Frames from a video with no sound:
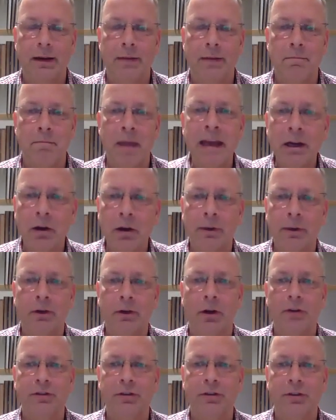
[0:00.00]
may come
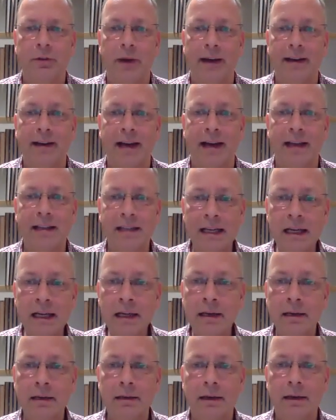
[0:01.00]
across as quite
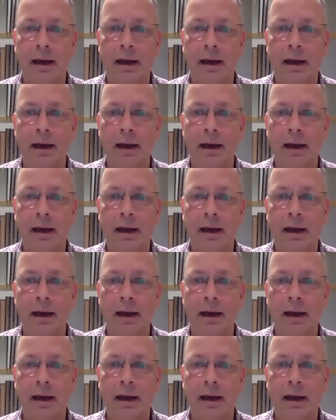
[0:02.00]
nasty